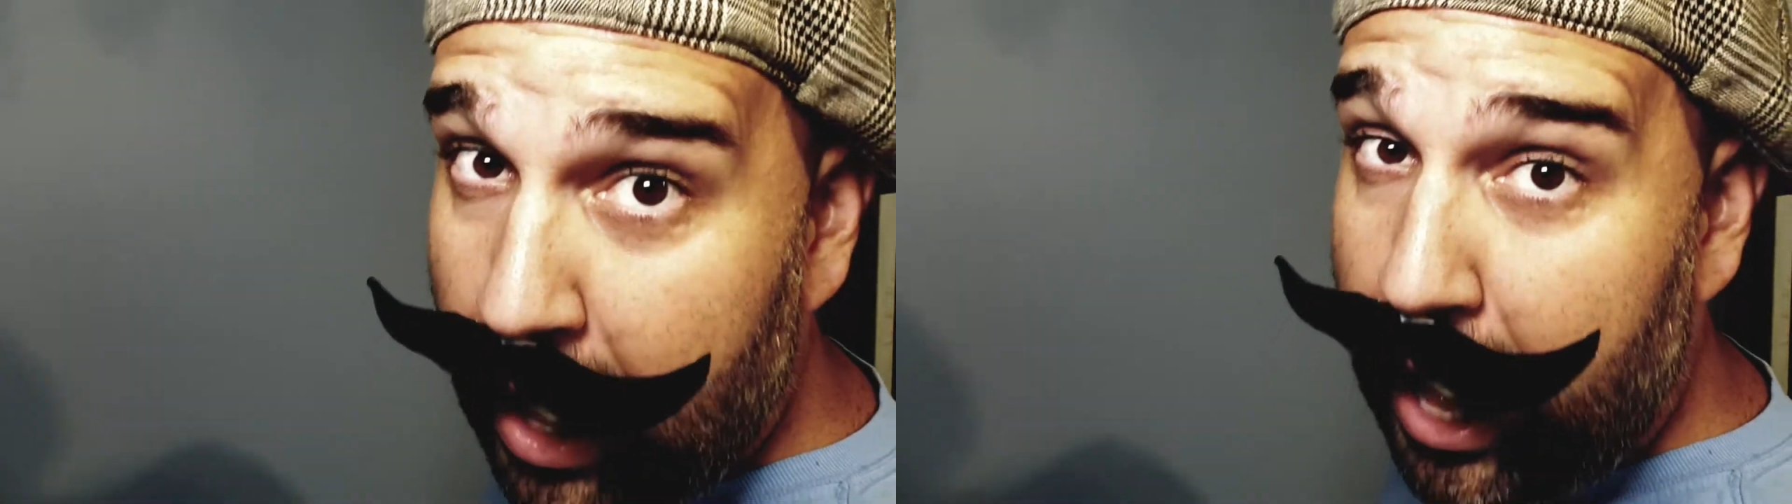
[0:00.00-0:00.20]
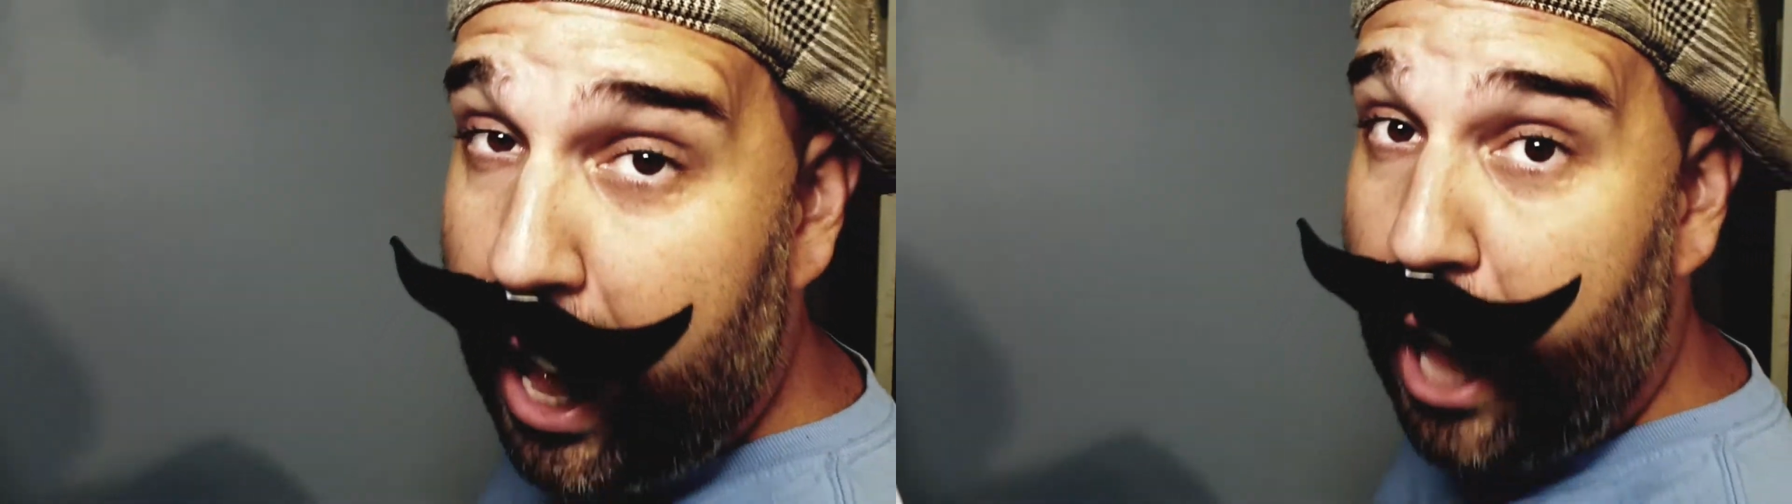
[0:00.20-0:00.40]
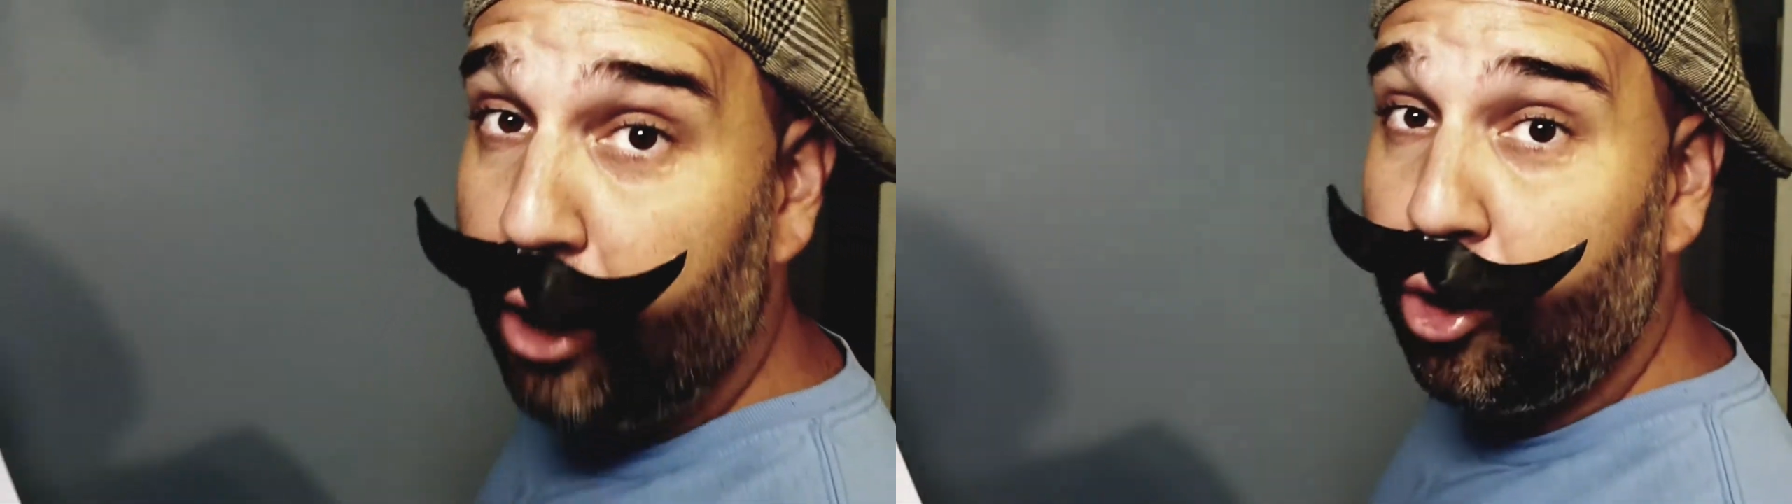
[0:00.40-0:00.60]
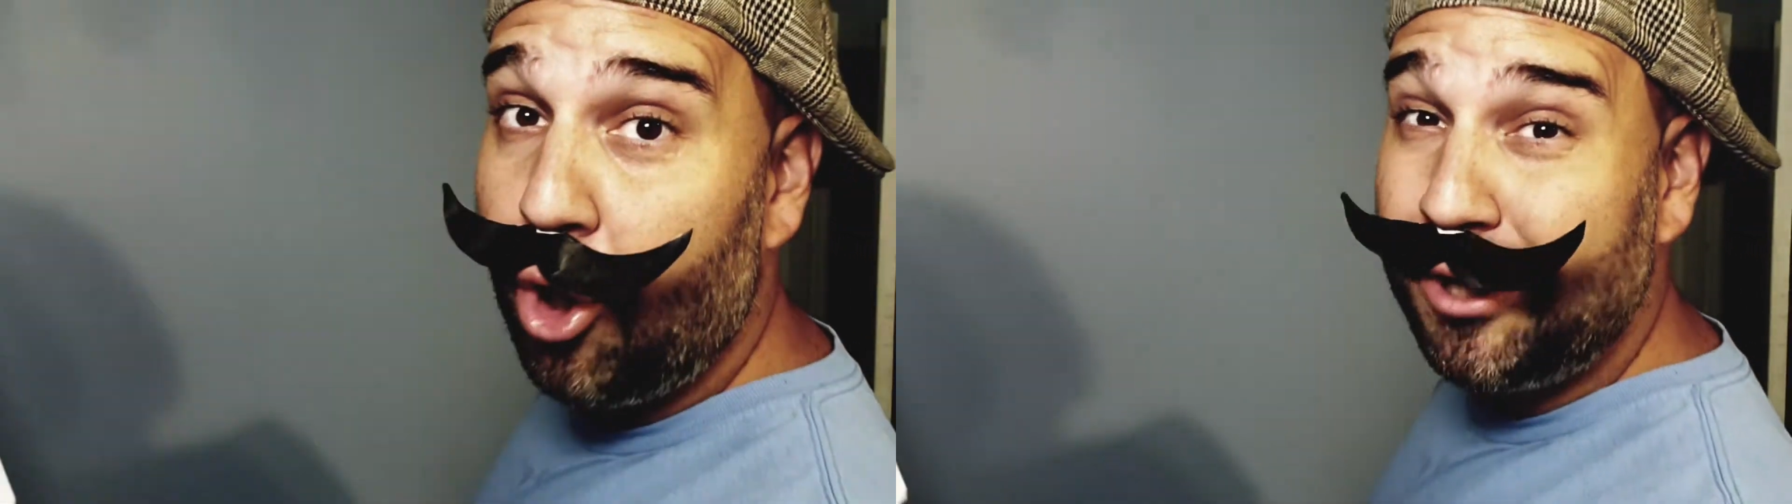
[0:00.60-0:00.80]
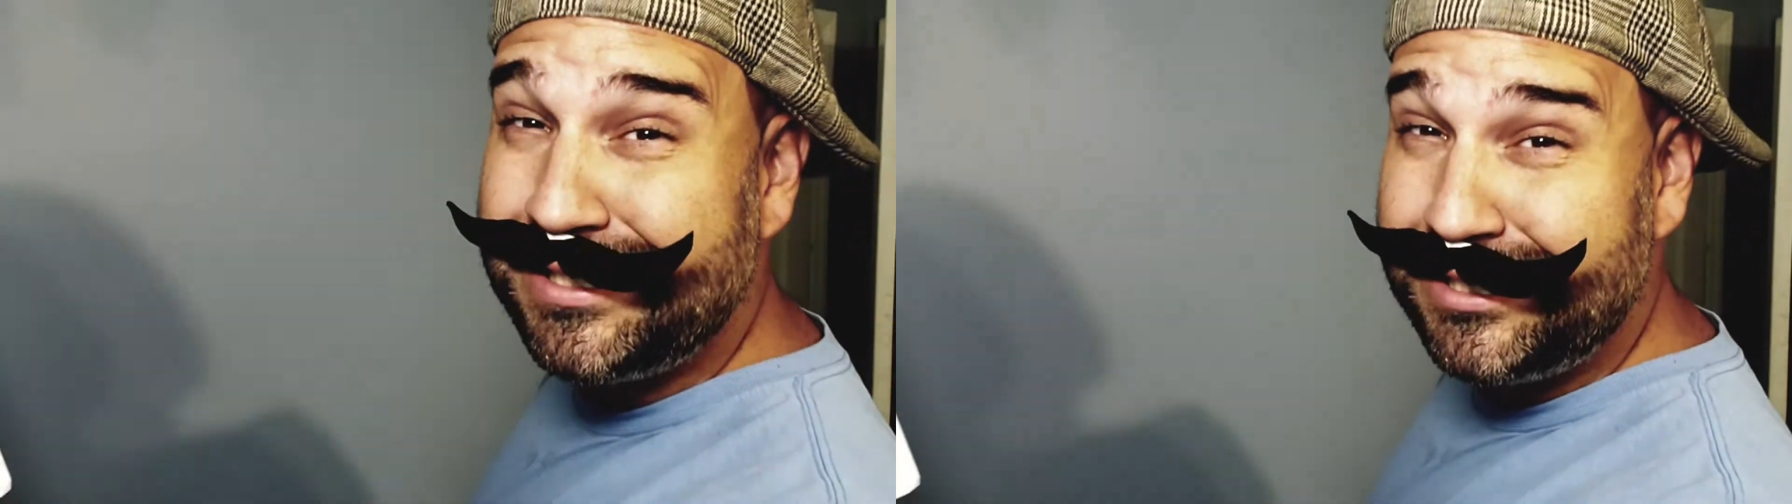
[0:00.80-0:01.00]
I call
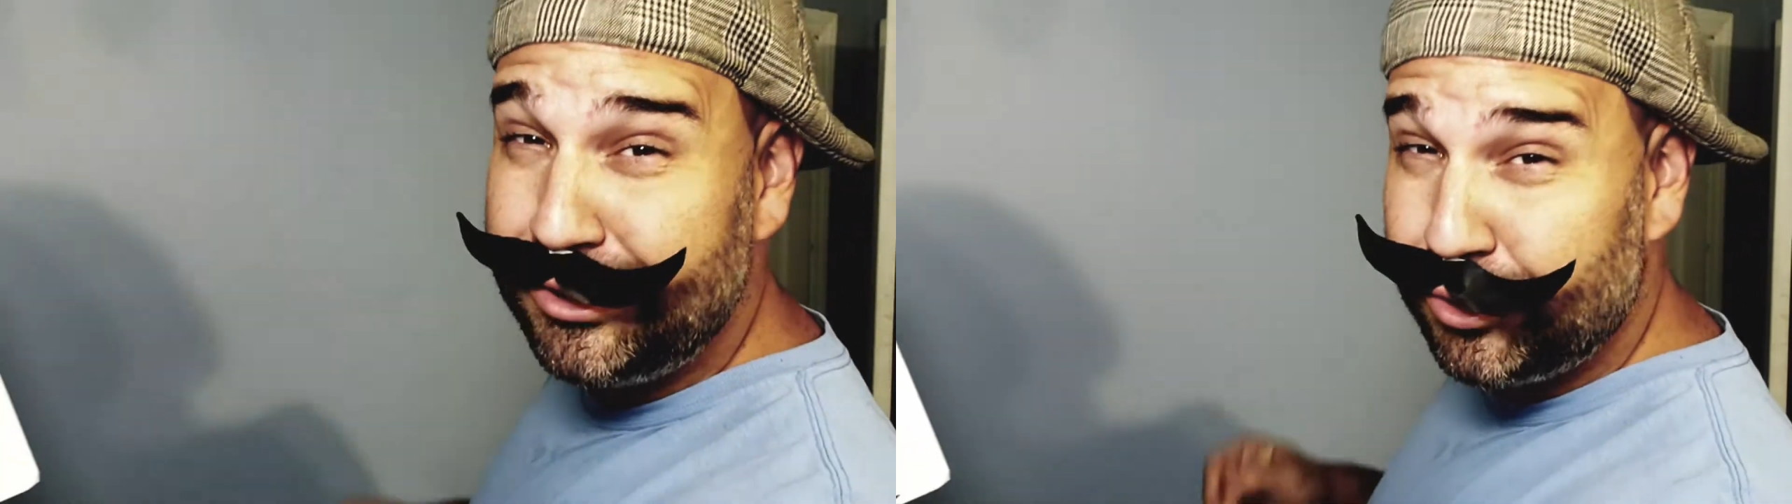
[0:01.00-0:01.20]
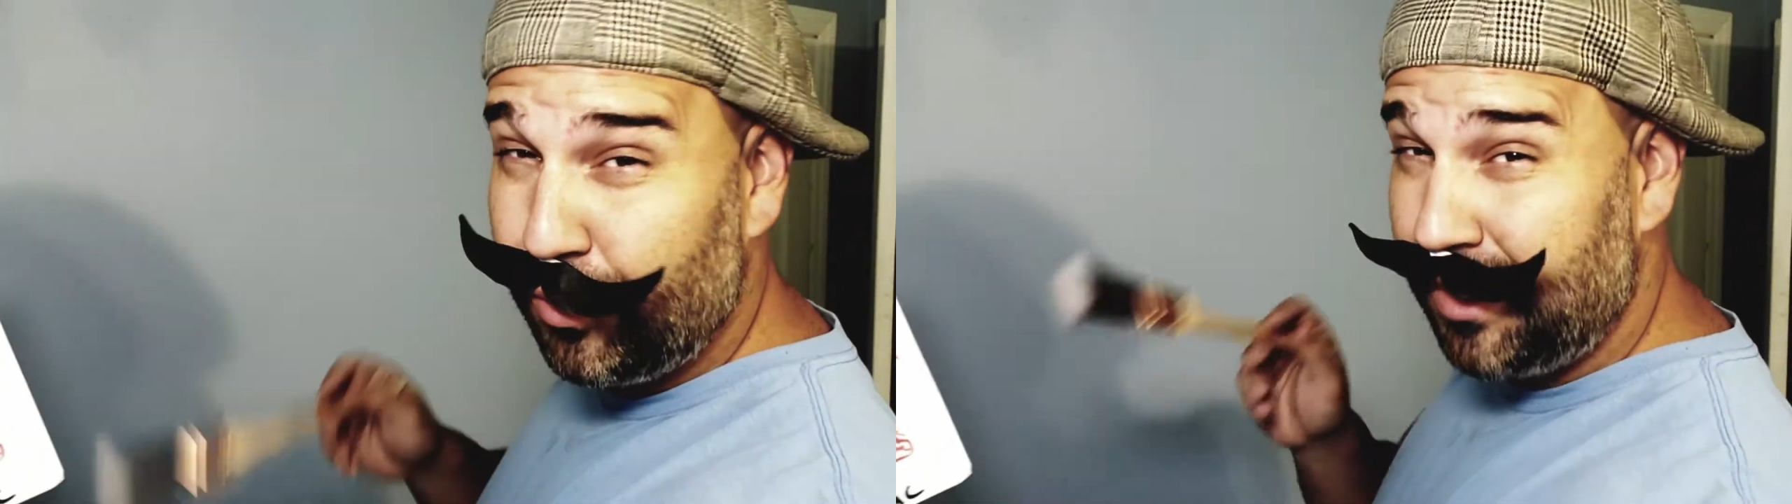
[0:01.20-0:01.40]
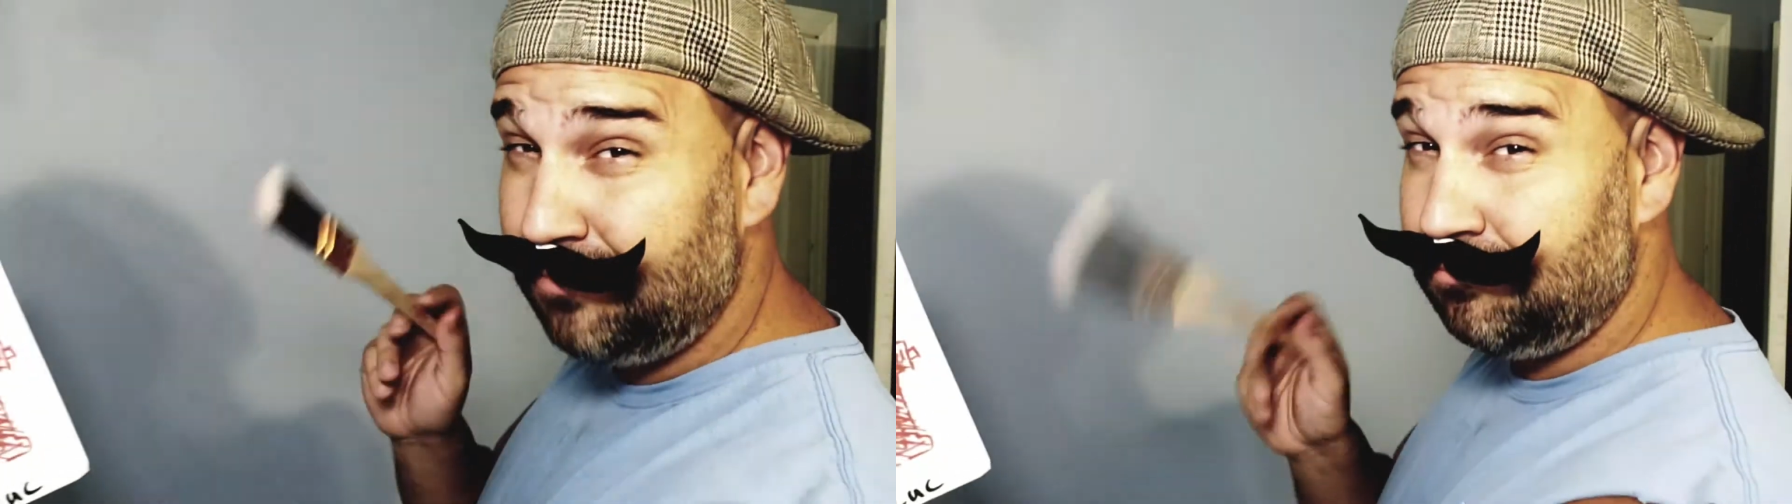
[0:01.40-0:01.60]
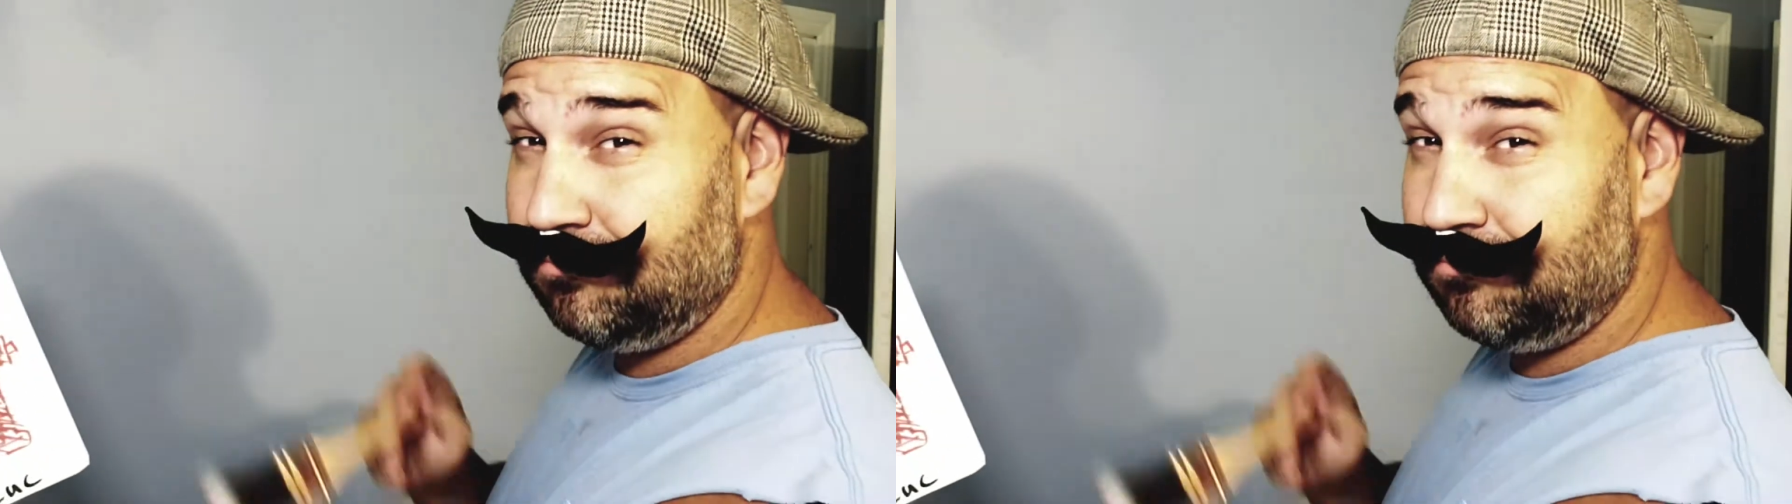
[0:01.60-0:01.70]
this one